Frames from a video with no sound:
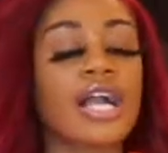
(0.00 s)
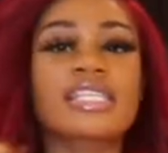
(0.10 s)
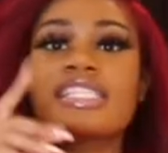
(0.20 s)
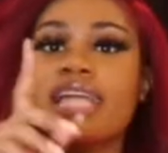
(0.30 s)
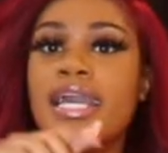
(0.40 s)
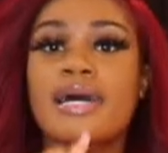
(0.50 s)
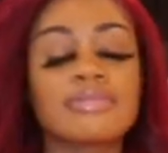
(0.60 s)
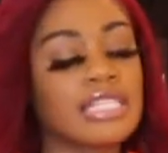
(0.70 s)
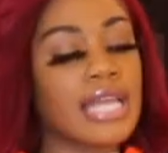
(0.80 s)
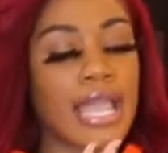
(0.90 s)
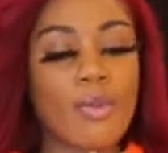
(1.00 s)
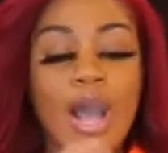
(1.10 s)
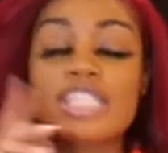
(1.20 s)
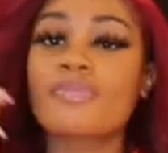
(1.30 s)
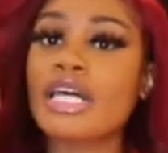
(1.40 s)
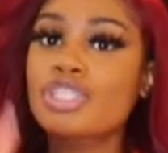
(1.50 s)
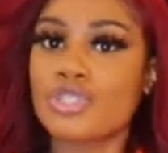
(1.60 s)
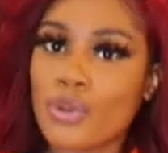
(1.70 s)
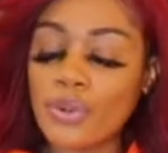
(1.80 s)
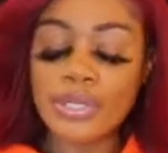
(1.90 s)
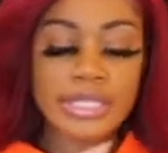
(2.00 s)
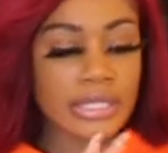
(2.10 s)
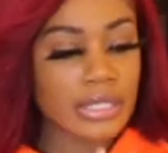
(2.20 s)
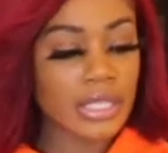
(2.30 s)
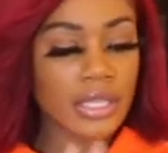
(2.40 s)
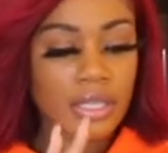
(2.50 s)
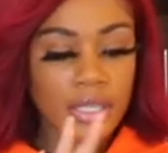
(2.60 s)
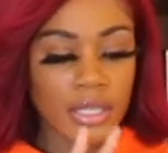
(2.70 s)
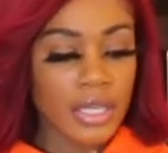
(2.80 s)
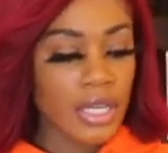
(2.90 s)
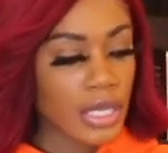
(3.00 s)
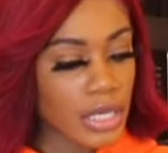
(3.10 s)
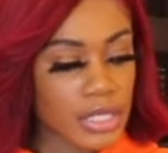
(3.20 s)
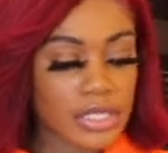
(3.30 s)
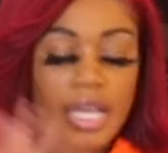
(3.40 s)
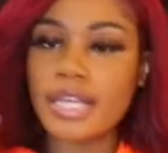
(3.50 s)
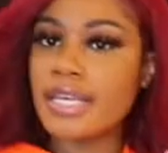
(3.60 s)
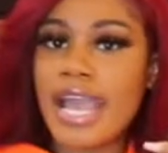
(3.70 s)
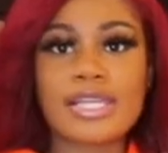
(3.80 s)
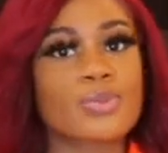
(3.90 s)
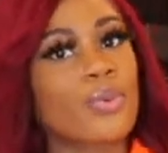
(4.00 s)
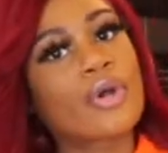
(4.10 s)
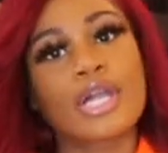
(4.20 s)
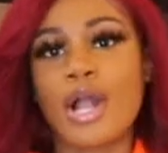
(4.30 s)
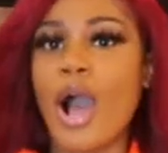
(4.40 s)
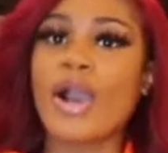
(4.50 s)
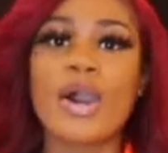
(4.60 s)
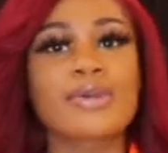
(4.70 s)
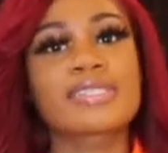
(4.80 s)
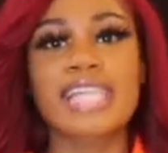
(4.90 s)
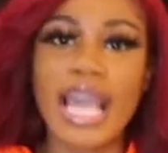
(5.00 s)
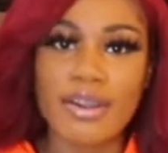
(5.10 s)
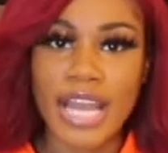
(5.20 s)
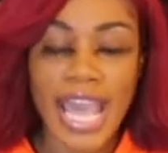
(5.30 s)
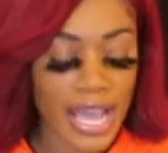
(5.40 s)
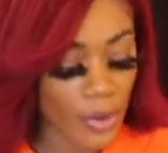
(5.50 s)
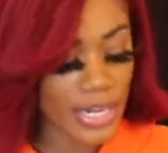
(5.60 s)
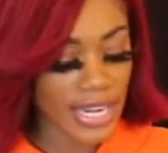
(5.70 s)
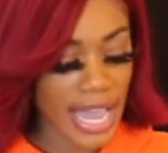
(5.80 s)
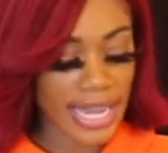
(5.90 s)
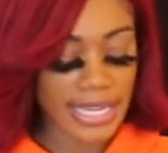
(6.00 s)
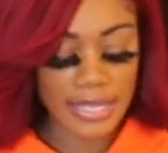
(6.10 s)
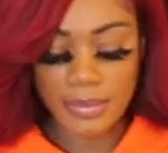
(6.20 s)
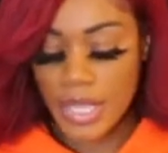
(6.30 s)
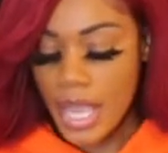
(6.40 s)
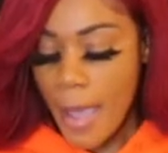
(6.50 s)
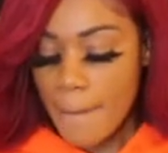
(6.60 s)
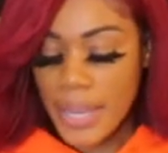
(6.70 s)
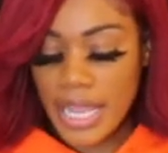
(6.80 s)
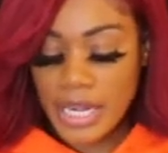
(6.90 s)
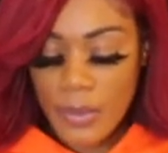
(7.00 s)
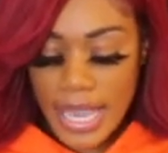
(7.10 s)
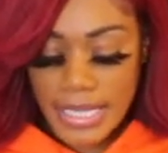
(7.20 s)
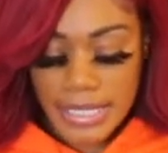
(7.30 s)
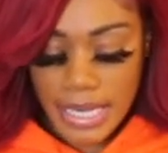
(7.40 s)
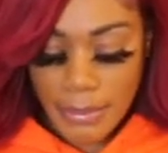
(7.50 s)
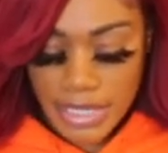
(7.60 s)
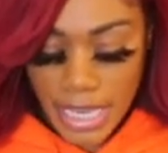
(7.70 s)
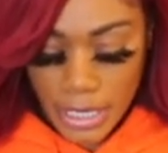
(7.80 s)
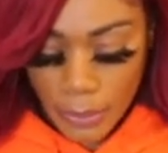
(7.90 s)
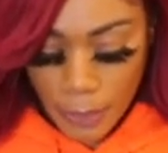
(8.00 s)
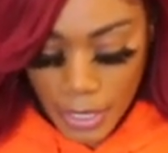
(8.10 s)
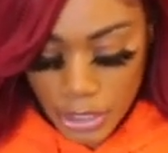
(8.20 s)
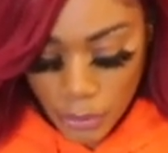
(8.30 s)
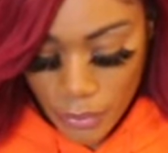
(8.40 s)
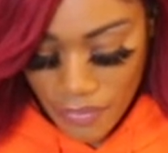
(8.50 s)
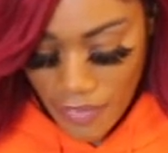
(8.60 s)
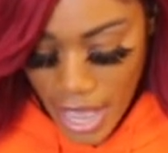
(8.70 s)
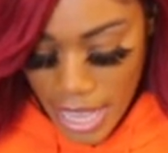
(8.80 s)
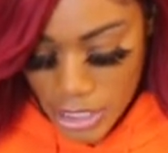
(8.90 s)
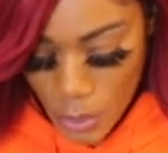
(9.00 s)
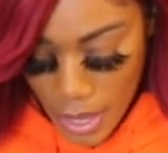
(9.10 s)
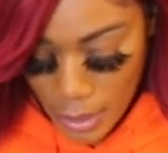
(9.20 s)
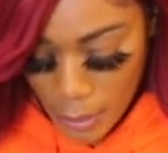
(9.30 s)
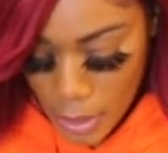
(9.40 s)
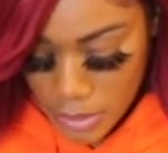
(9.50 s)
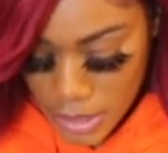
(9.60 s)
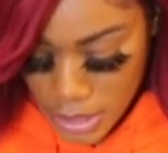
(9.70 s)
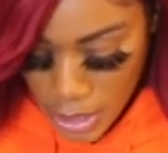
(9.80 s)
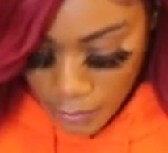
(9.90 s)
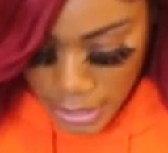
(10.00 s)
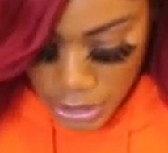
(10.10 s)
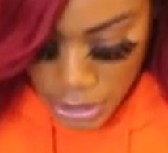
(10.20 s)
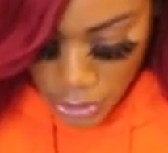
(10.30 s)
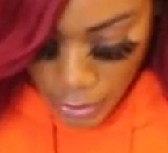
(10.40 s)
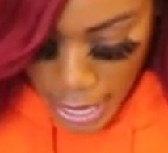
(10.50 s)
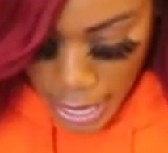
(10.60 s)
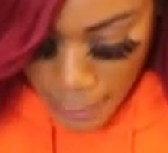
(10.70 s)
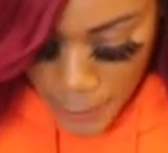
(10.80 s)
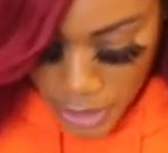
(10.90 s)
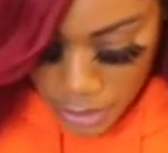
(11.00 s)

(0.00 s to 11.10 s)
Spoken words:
can stay up to date. Watch my stories, because that's where it all goes down at on the daily. But anyways, let me take a little picture real fast so I can post this on Instagram.